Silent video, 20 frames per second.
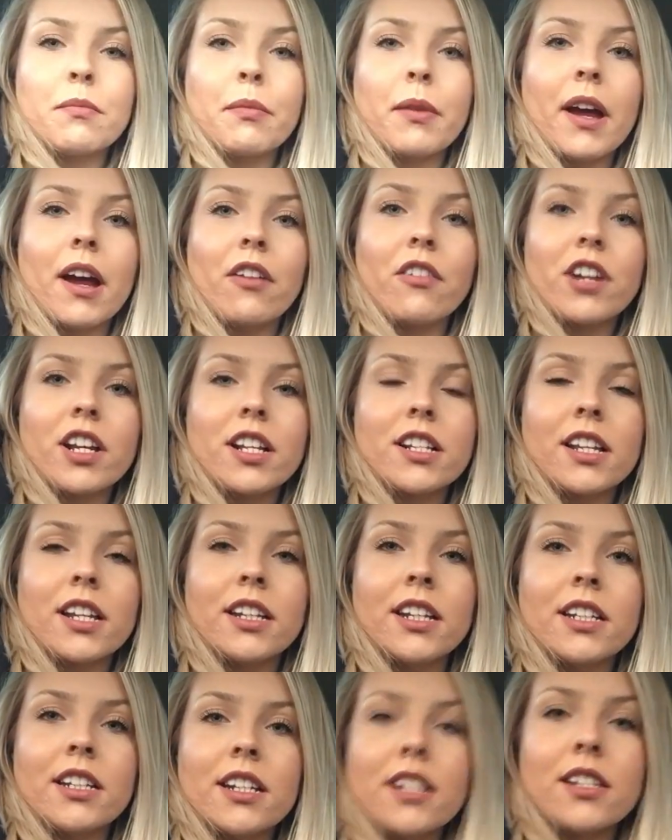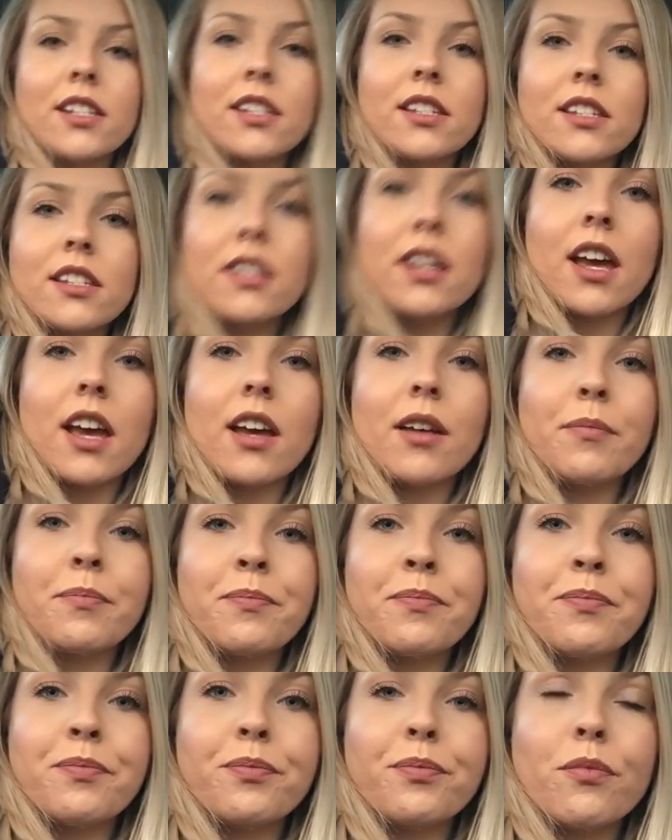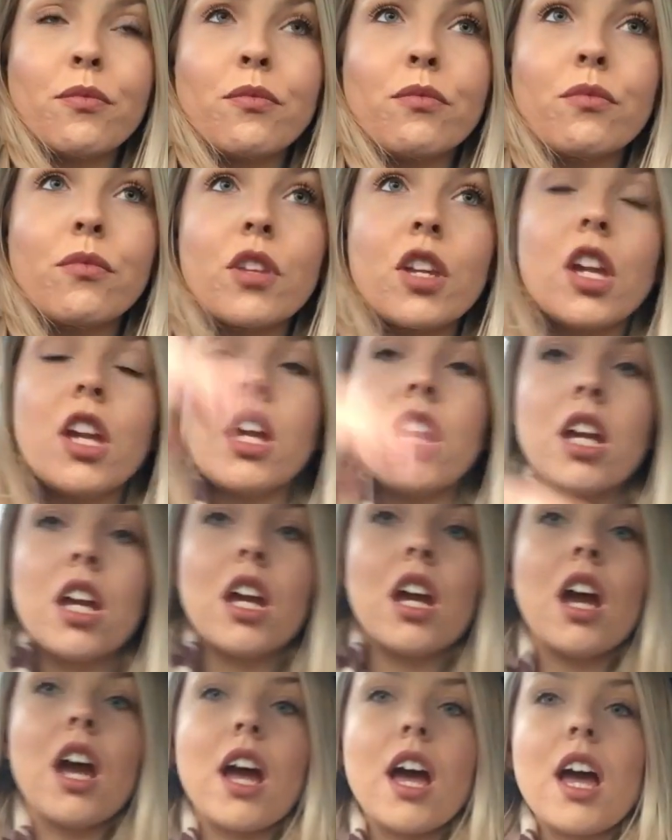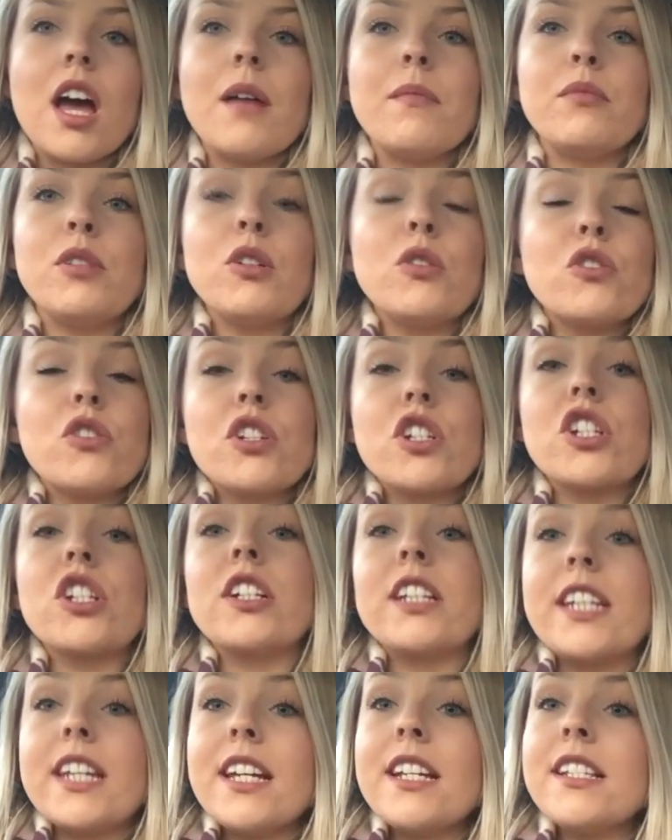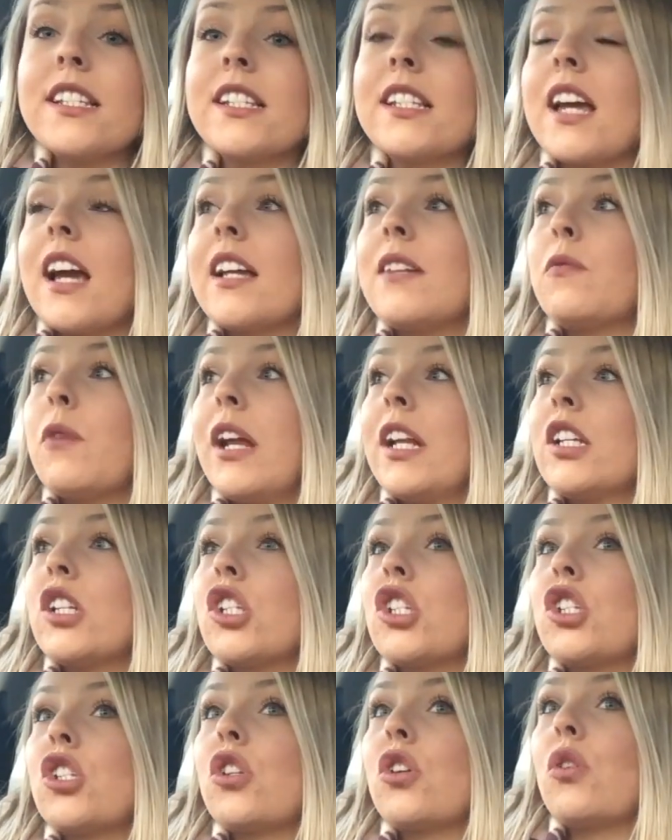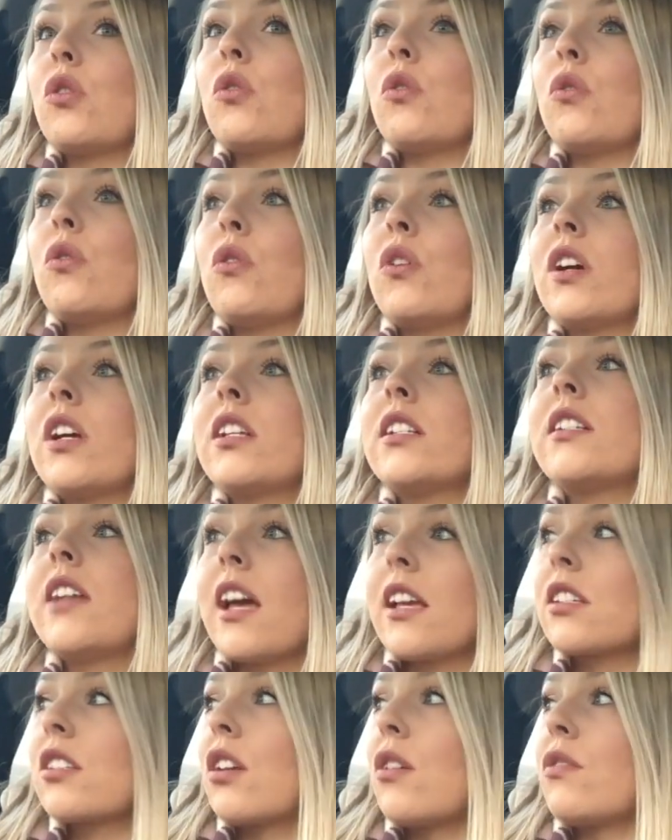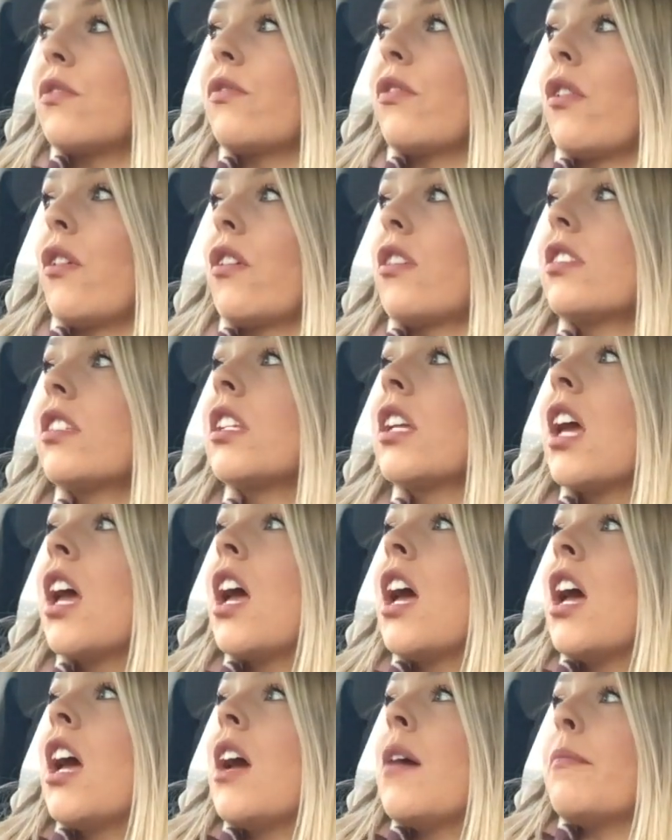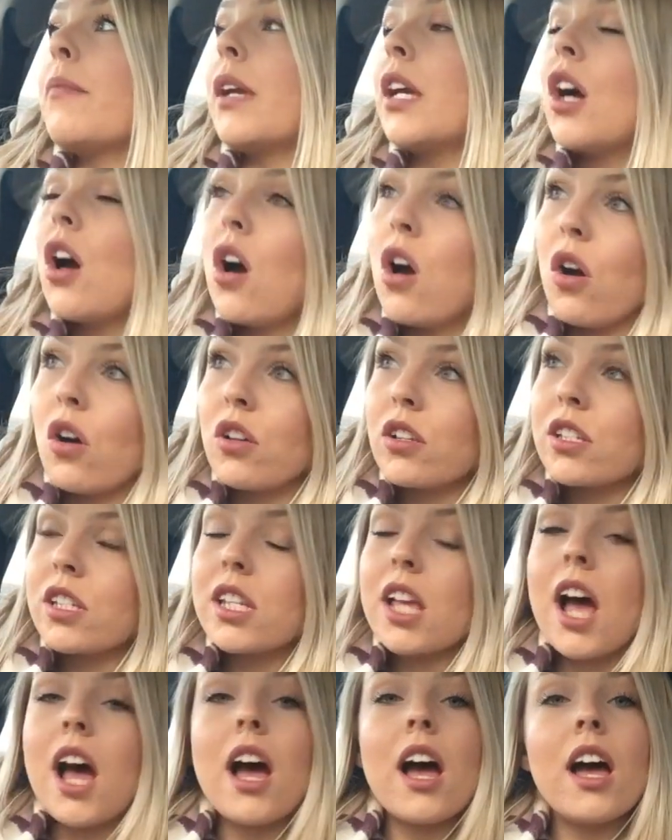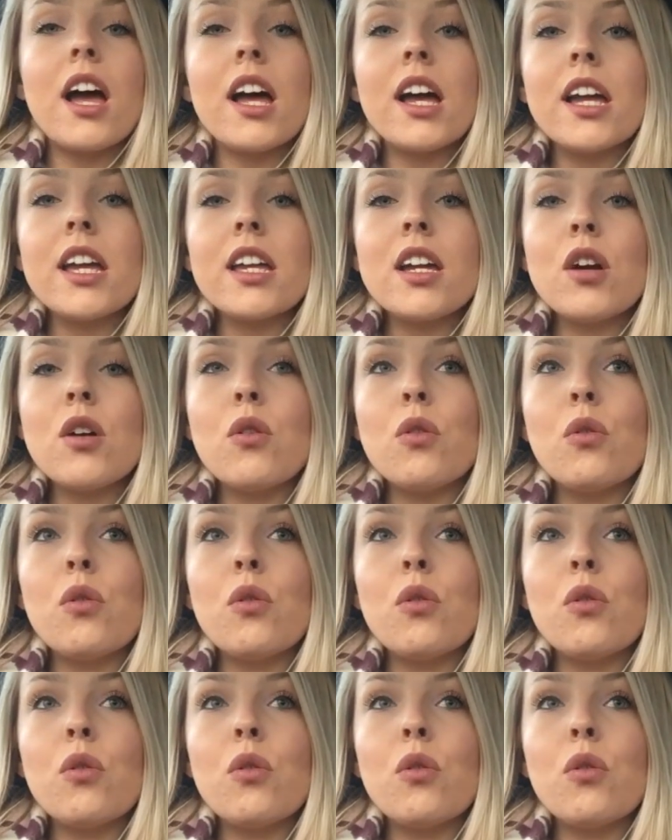and Barrett because I needed some nutritional yeast. I went to Tesco's first because I,